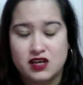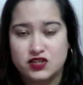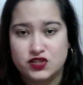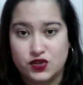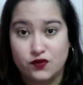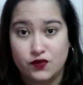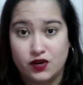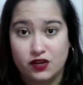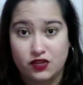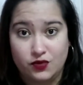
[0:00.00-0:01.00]
so
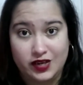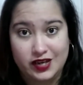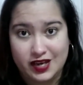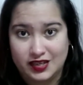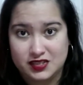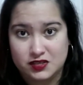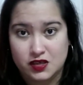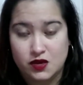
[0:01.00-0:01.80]
far three knights.